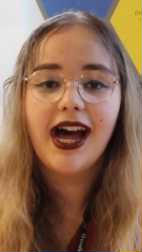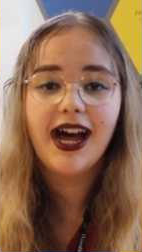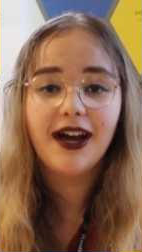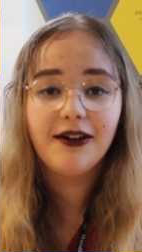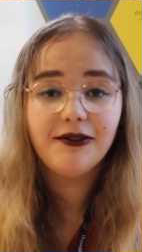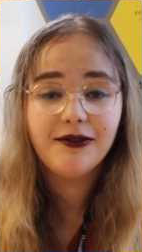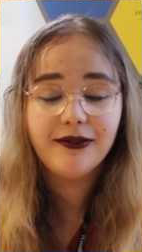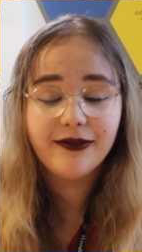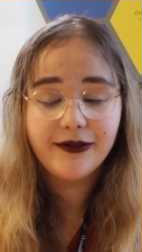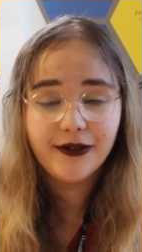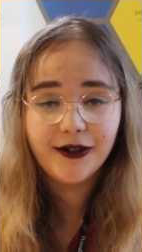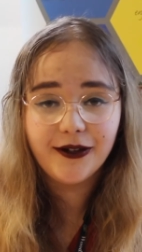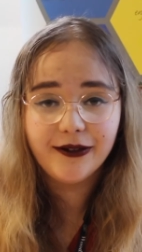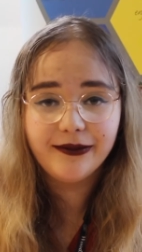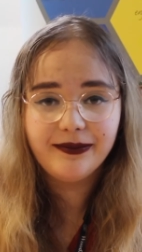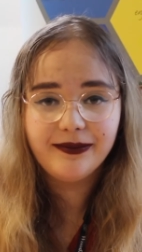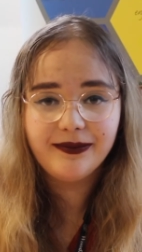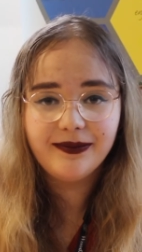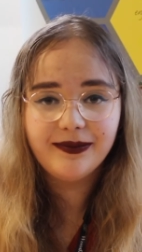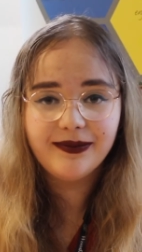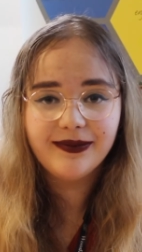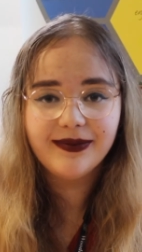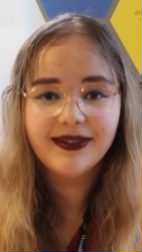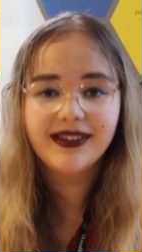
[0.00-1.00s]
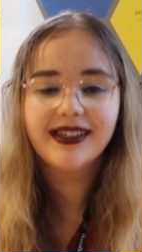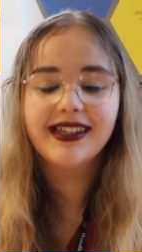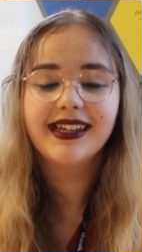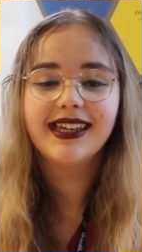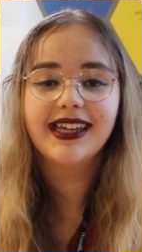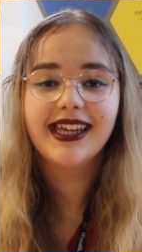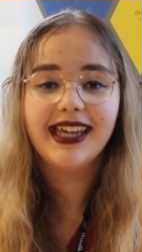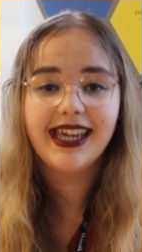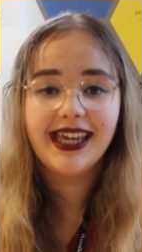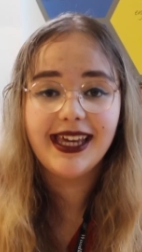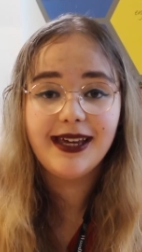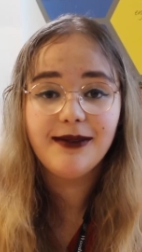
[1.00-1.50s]
have fun,
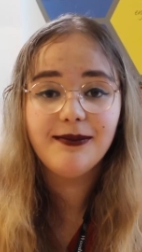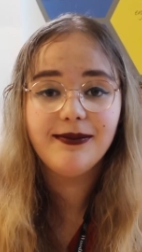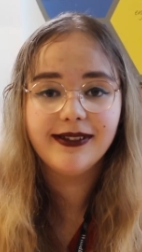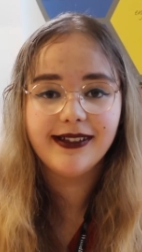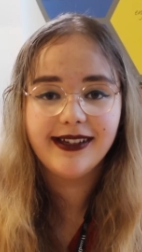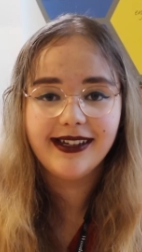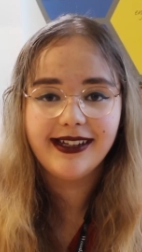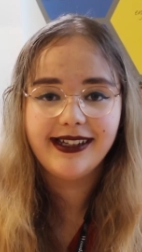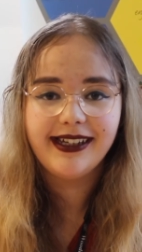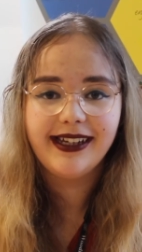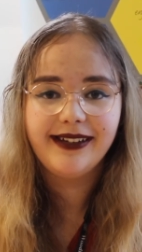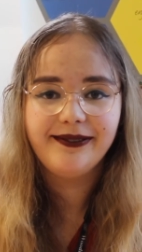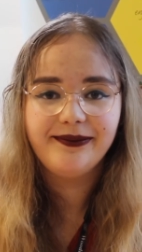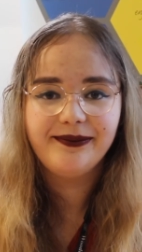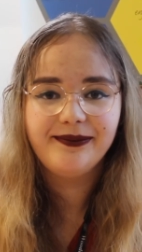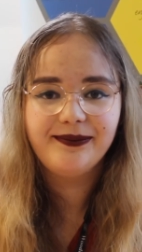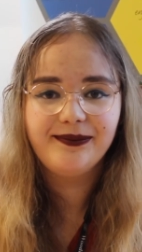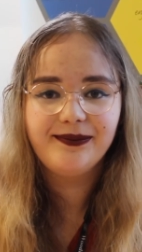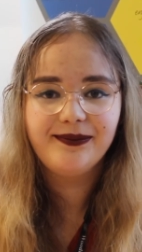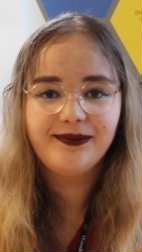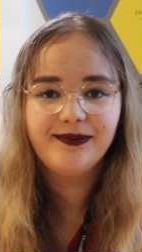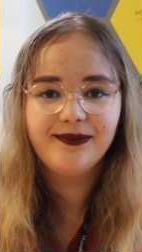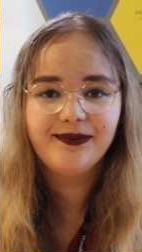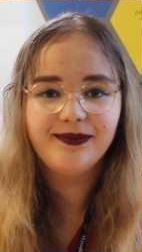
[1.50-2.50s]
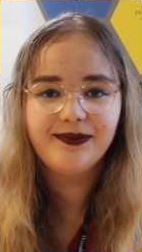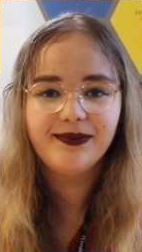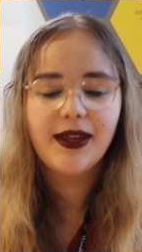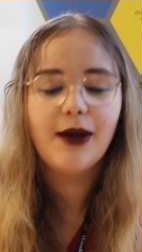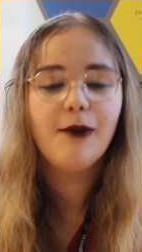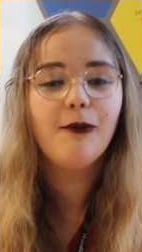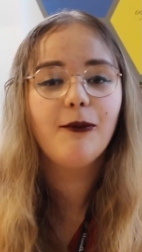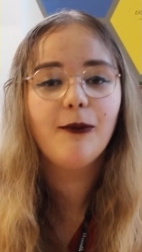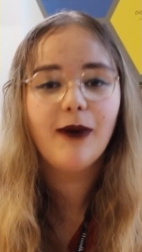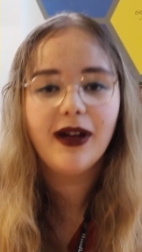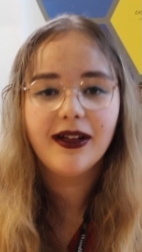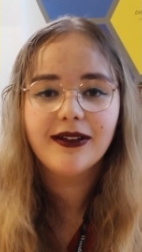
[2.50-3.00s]
keep learning,
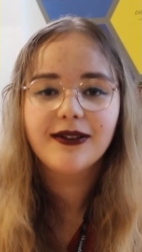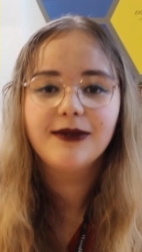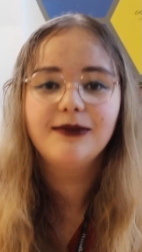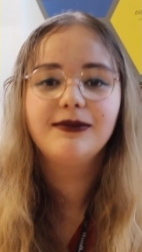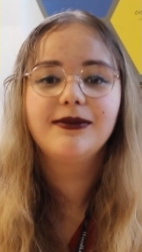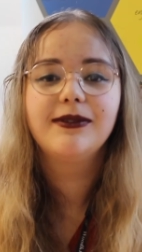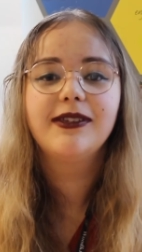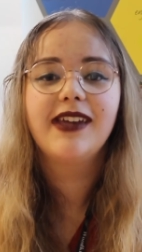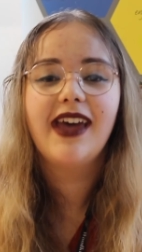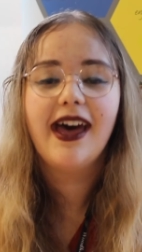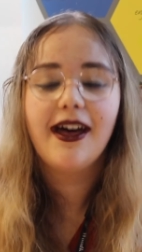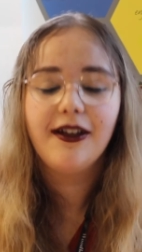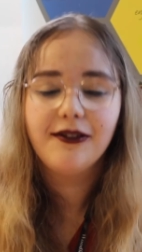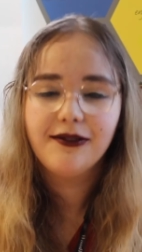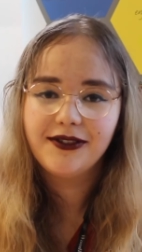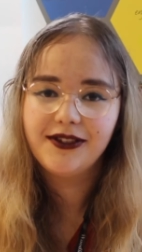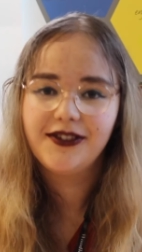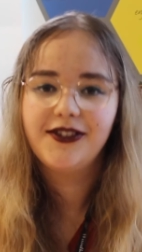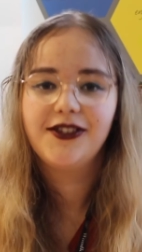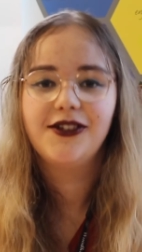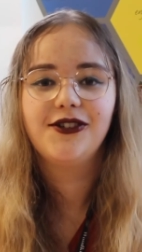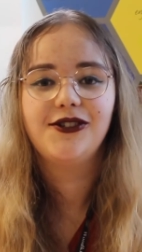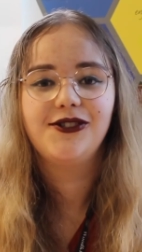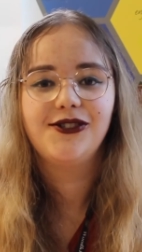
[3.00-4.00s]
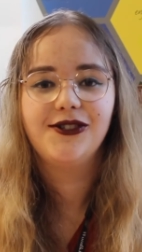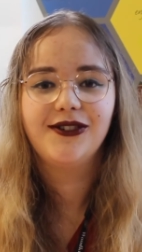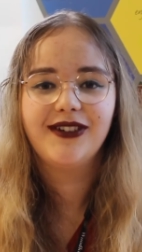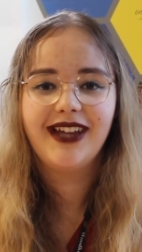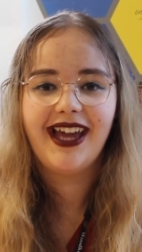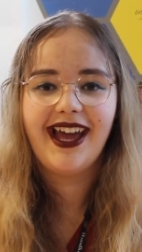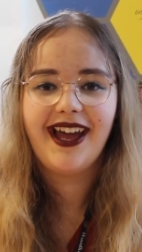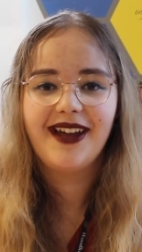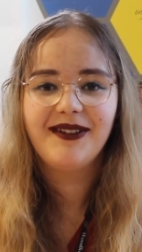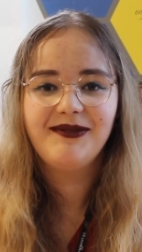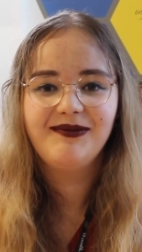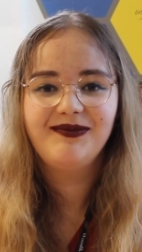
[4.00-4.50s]
and welcome to Healthy Social
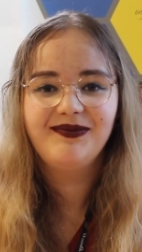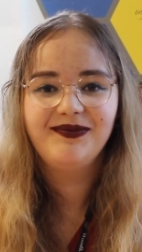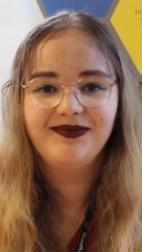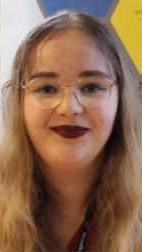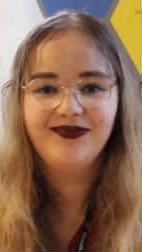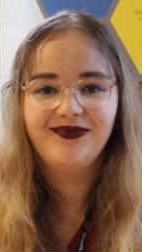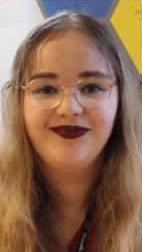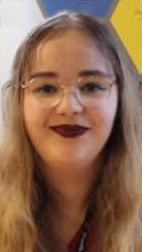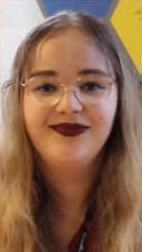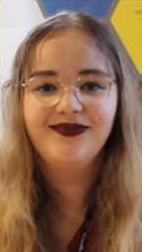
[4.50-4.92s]
Care.